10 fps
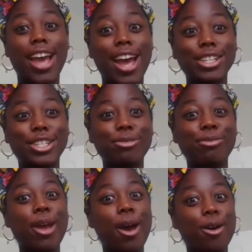As you
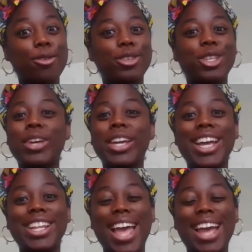know, you can
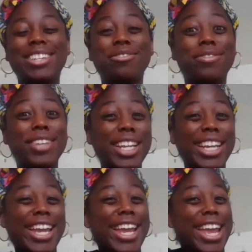collect
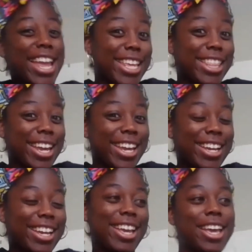really
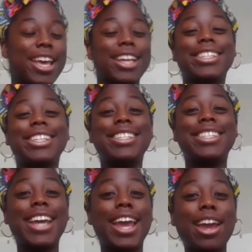anything.
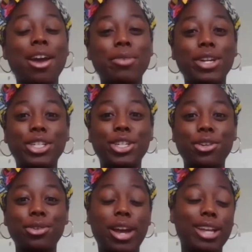Today, I want to show
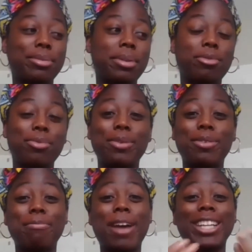you guys what I'm doing
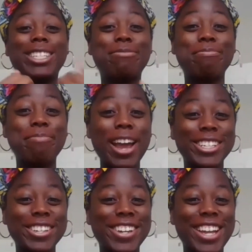with my
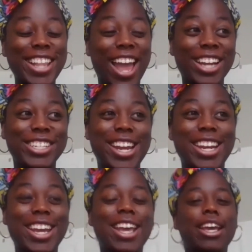special
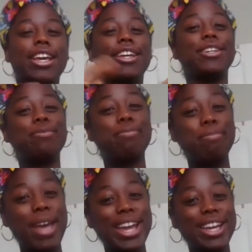collection. You
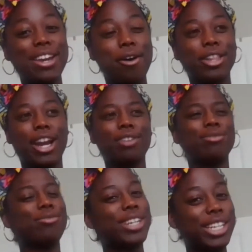may know that I
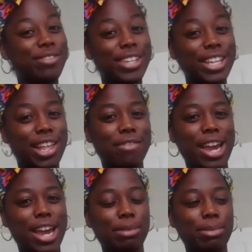really love
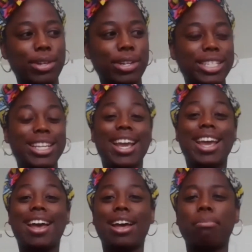animals,
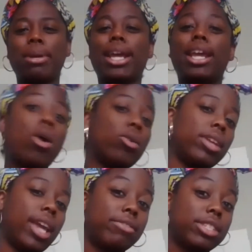but I can
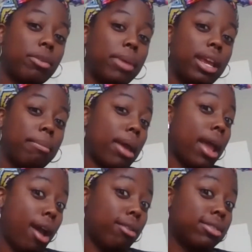only have so many in my
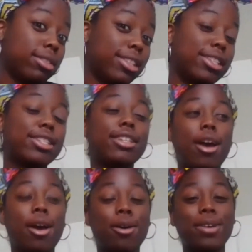house.
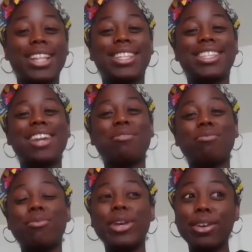So instead of
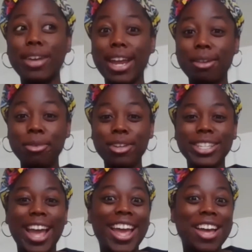real
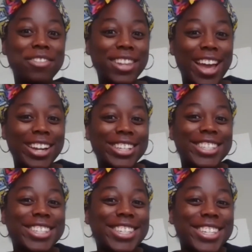animals, I have a lot of
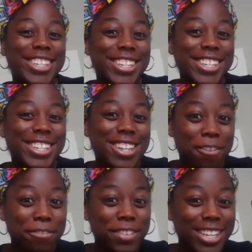
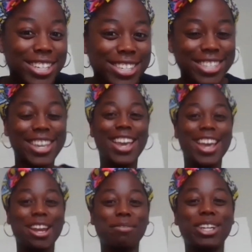stuffies.
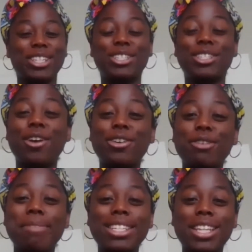And I'm going to show
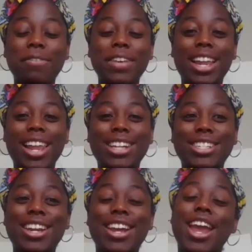you my stuffy
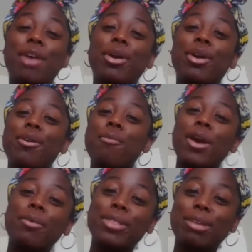collection, and we're going to
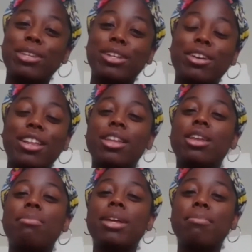work with them to learn a
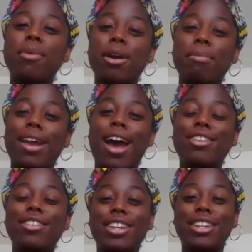little bit more about how
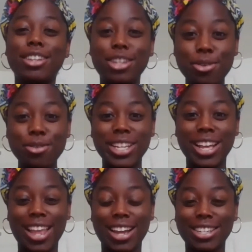you can use
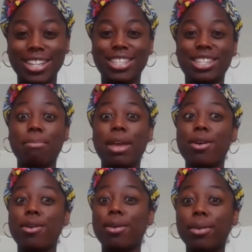collections to make
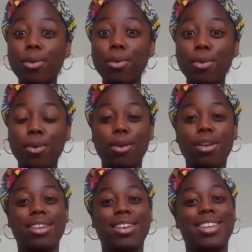
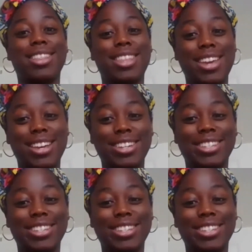cool things.